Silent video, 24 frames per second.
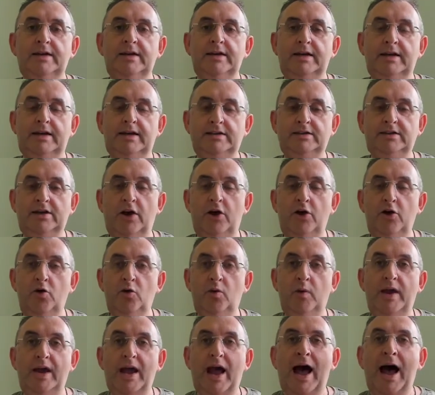is how
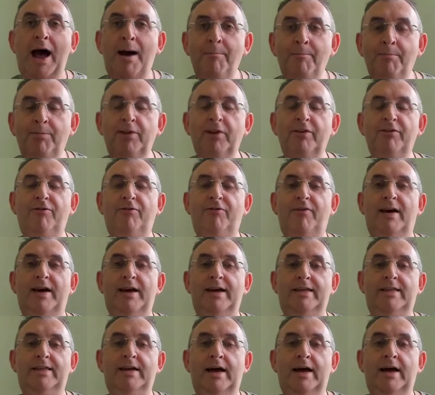we amplify
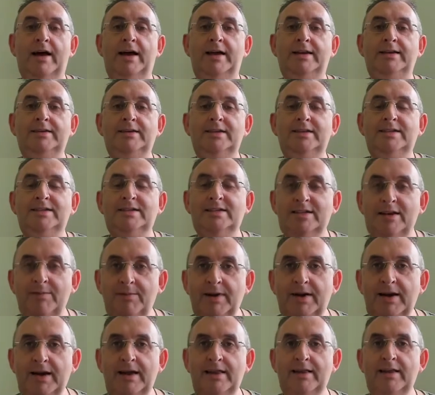that and
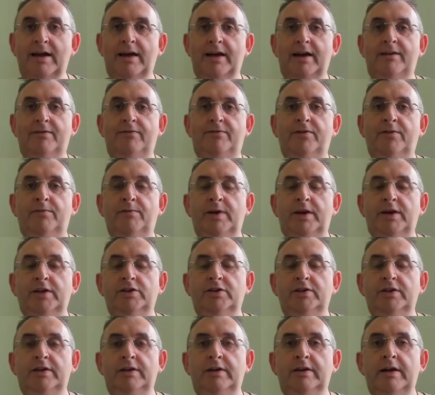disseminate that
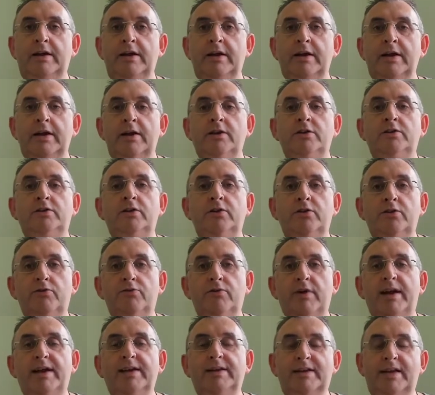information to the
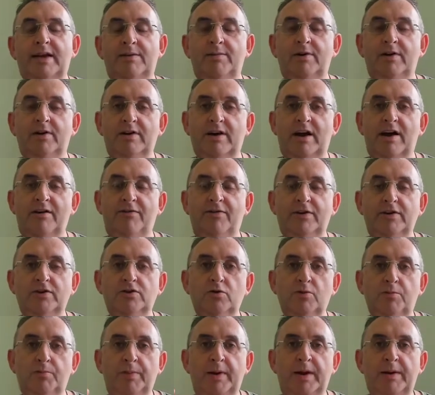right demographic,
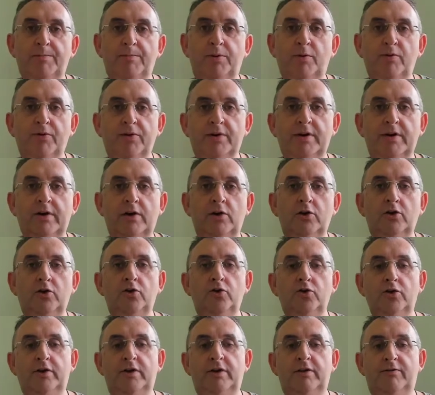so people that are
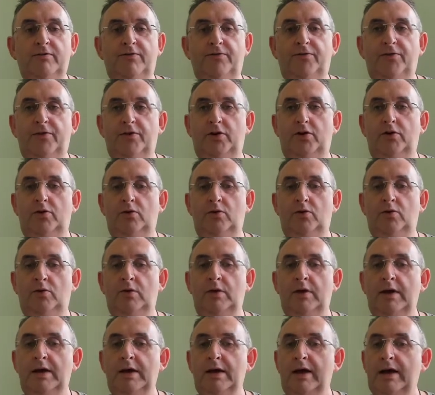looking for you
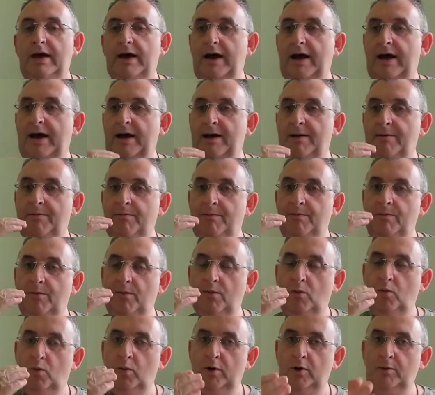
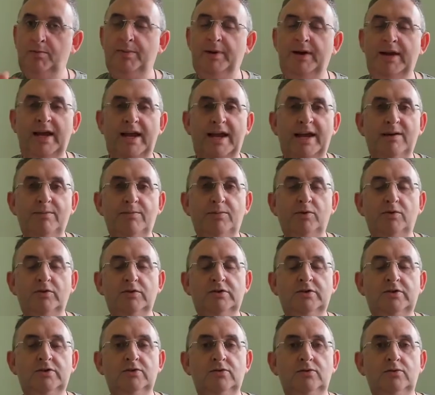will be able
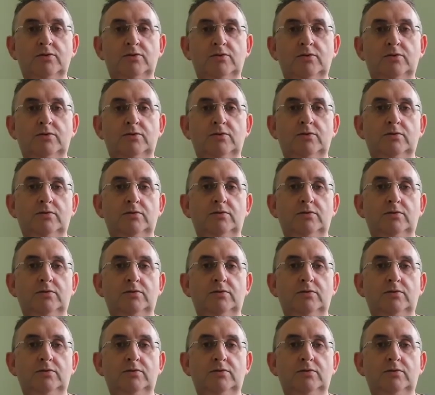to